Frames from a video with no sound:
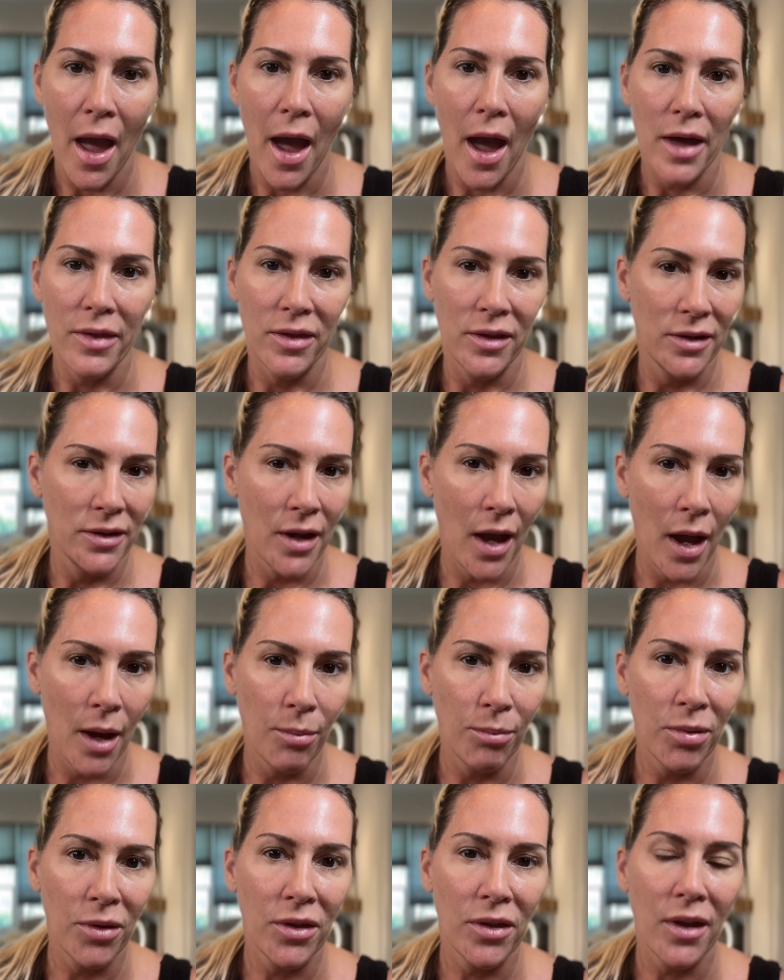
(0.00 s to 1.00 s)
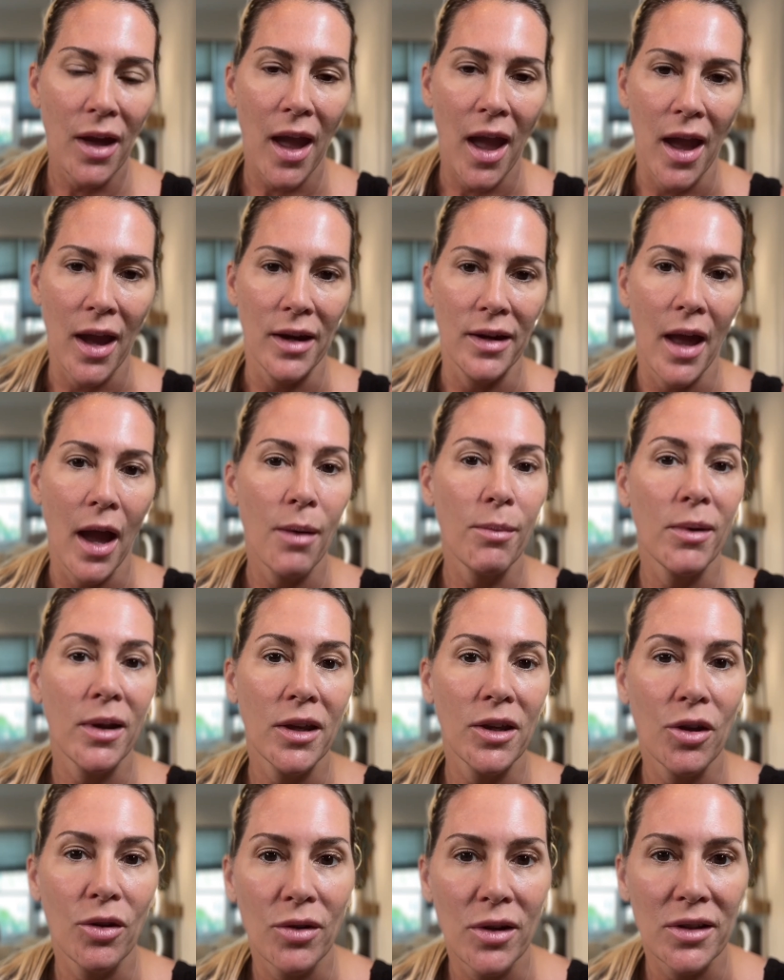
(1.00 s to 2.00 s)
the depth, and how many
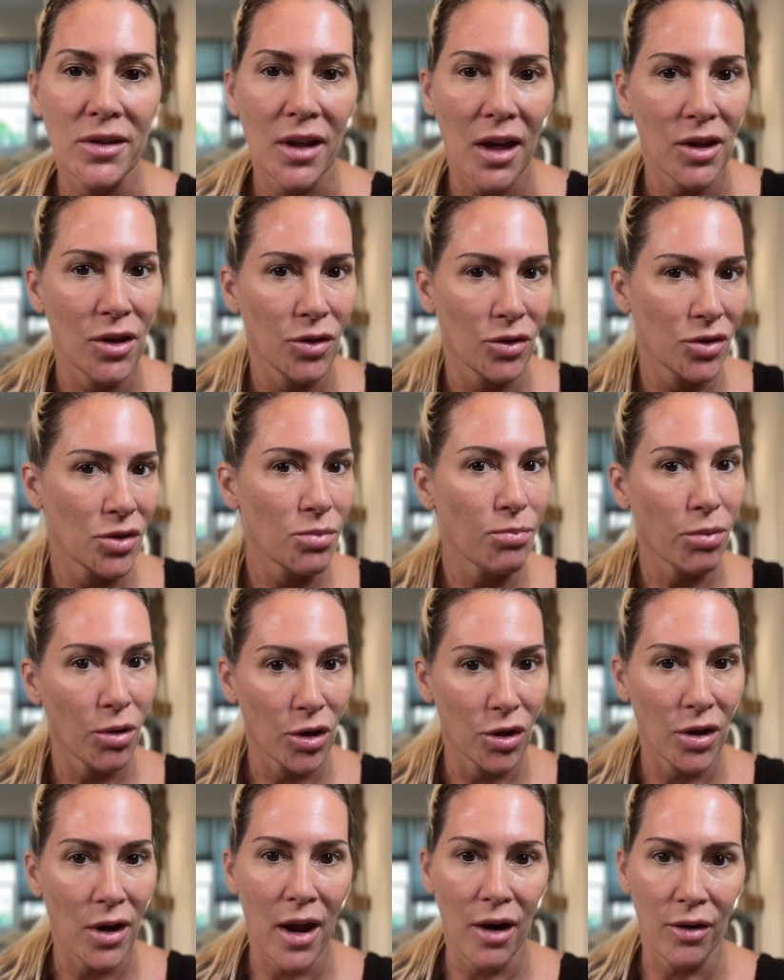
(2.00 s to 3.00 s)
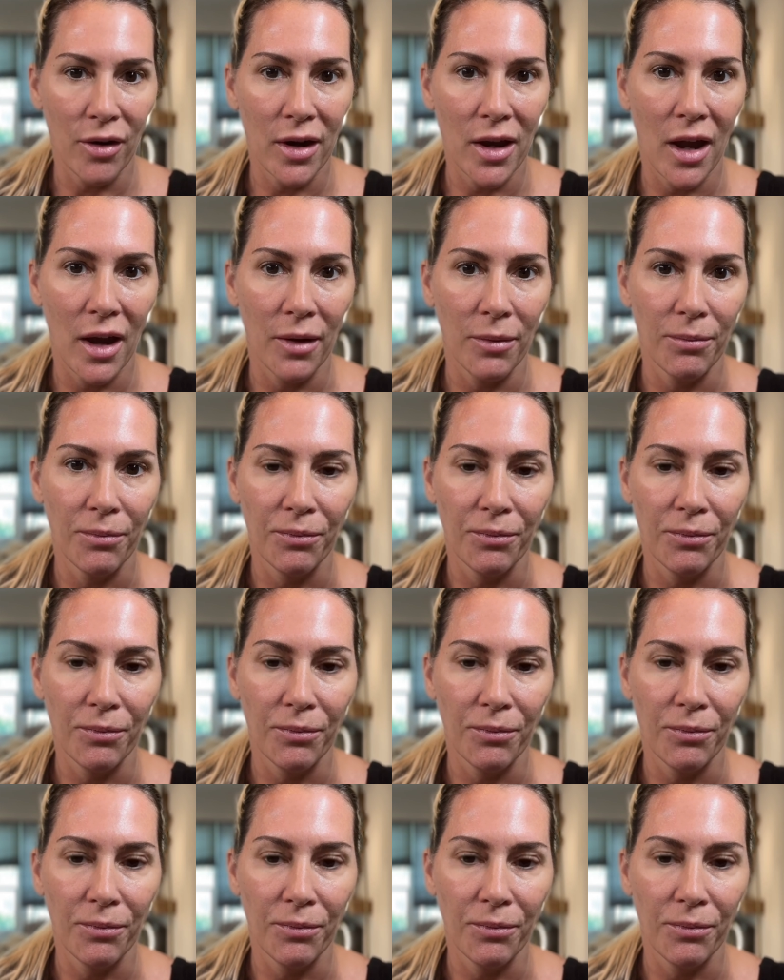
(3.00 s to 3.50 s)
units I used per area.